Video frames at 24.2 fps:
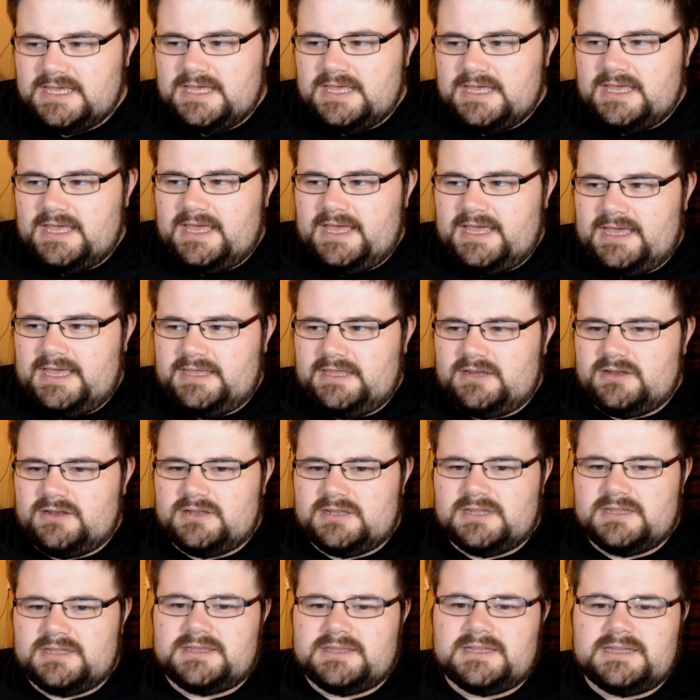you know,
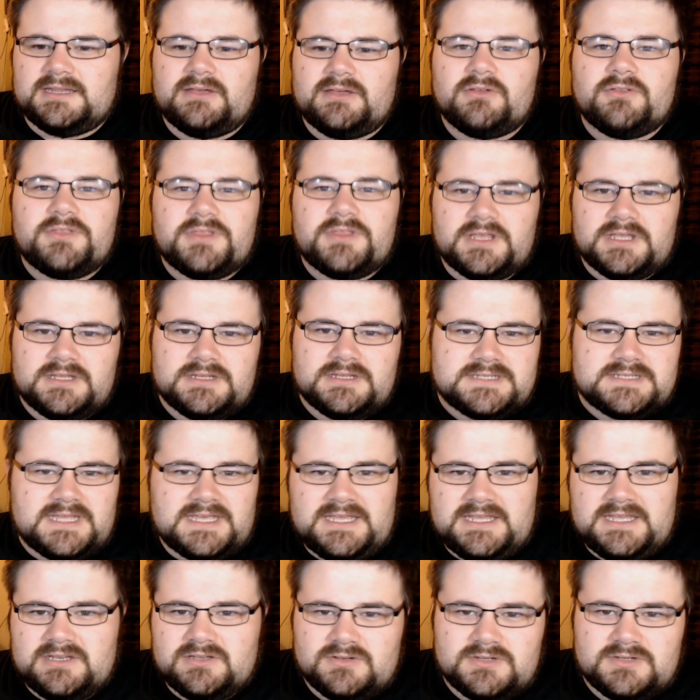the little things that
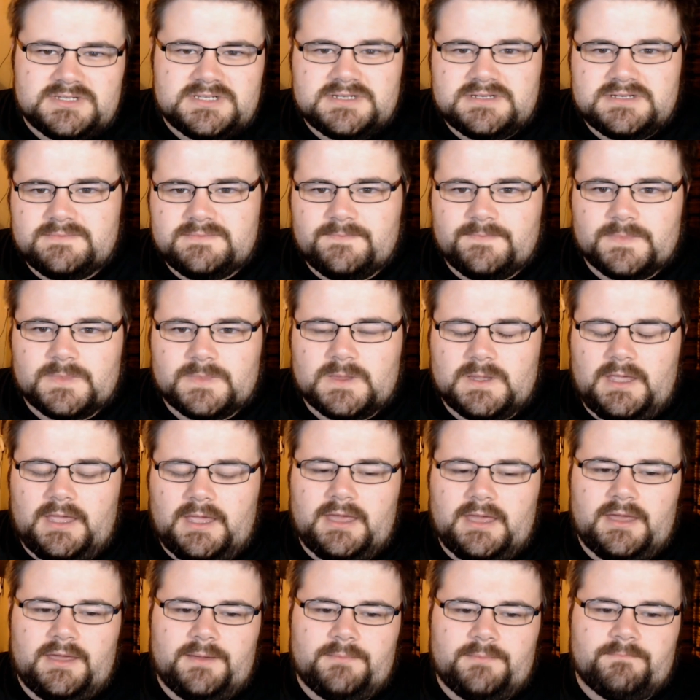he does.
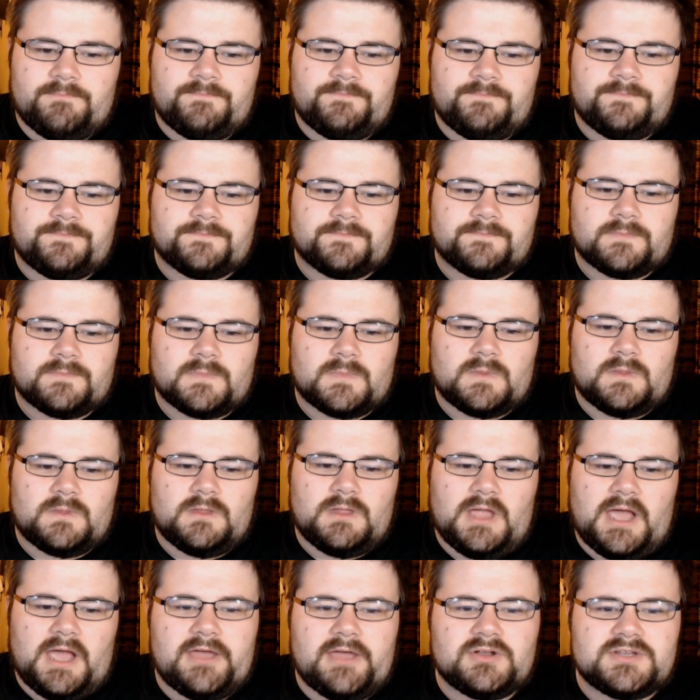
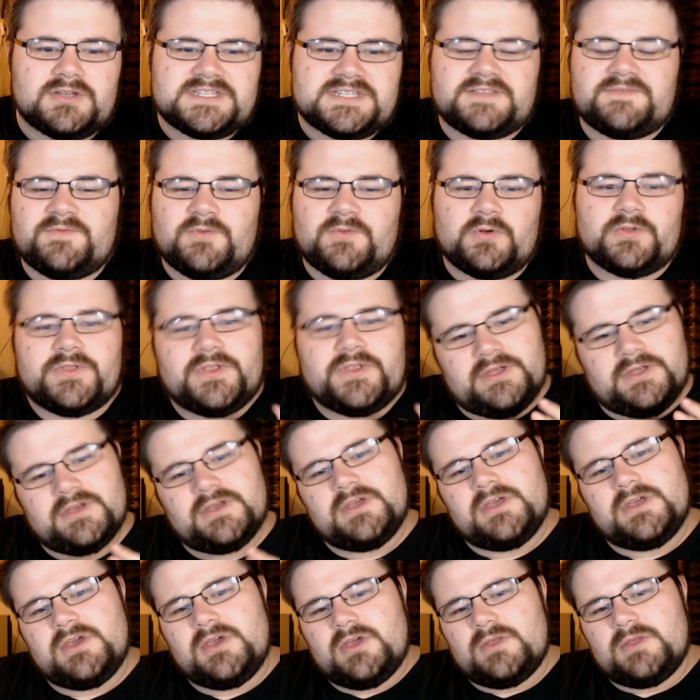I honestly thought that
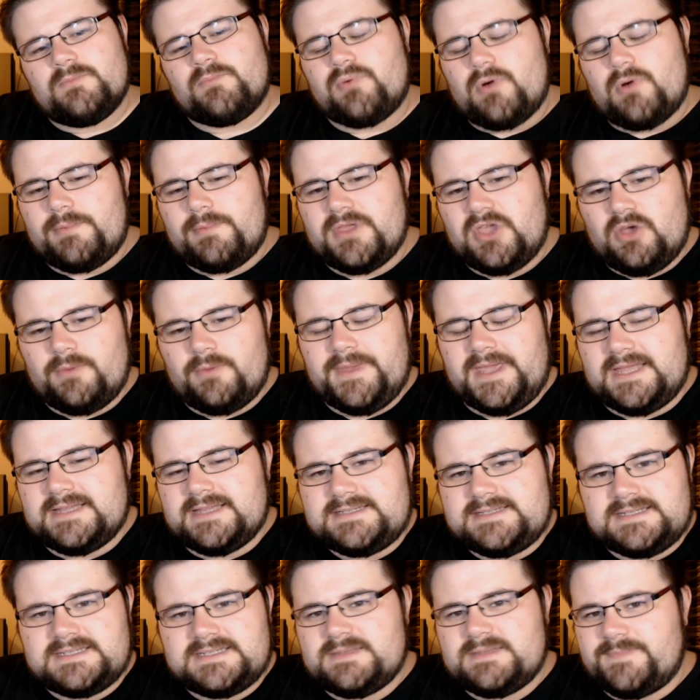probably coming
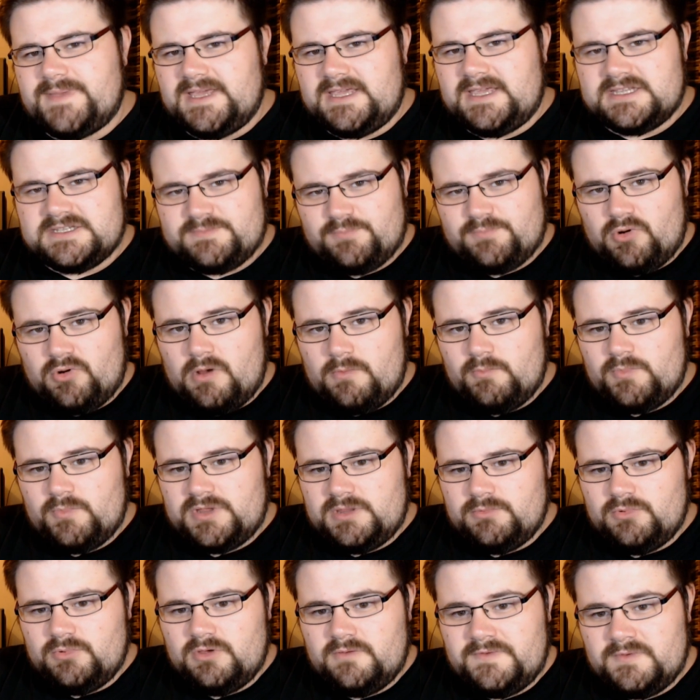into this, the biggest problem with
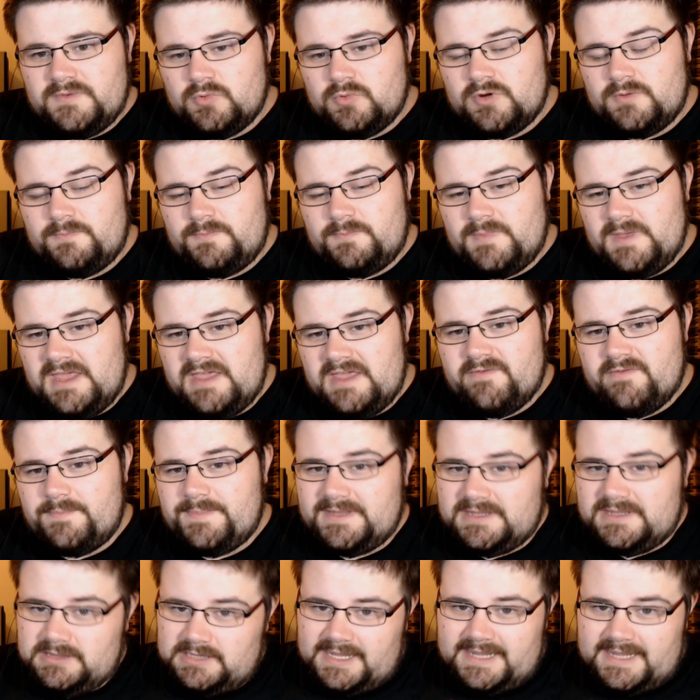the movie would either
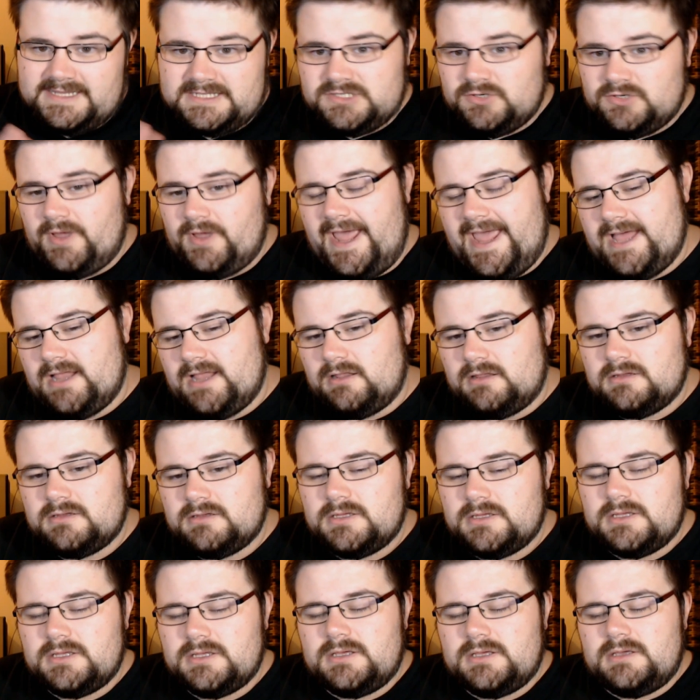be Light or L.
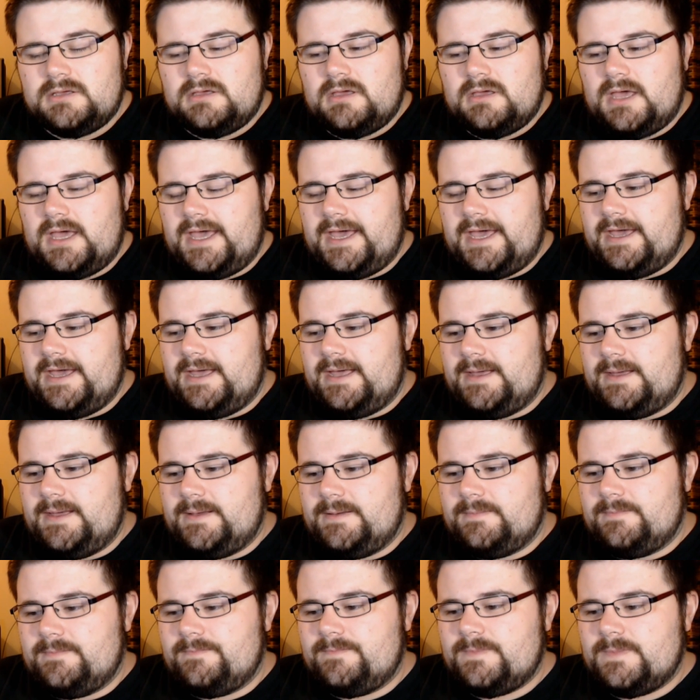
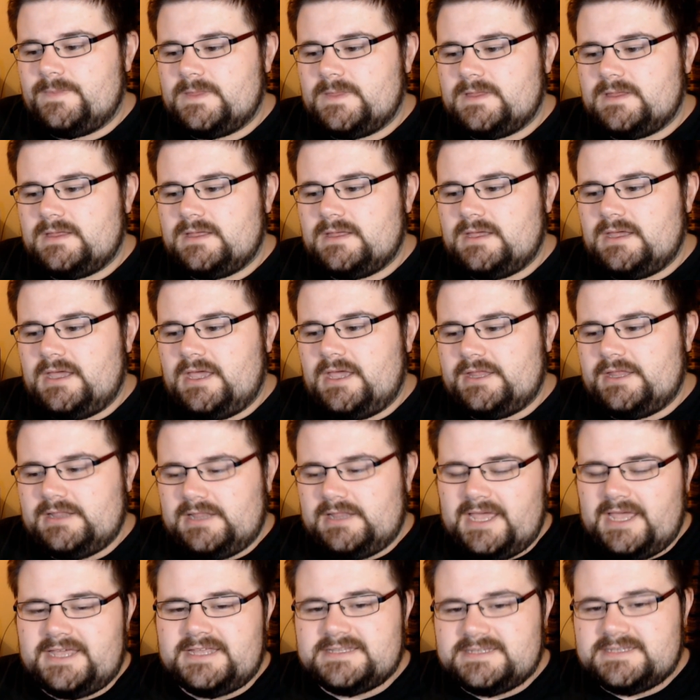And
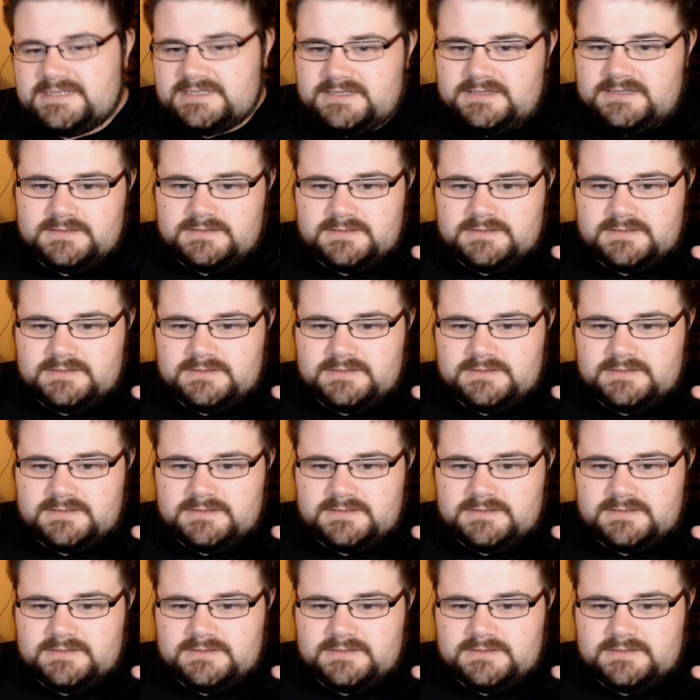Light,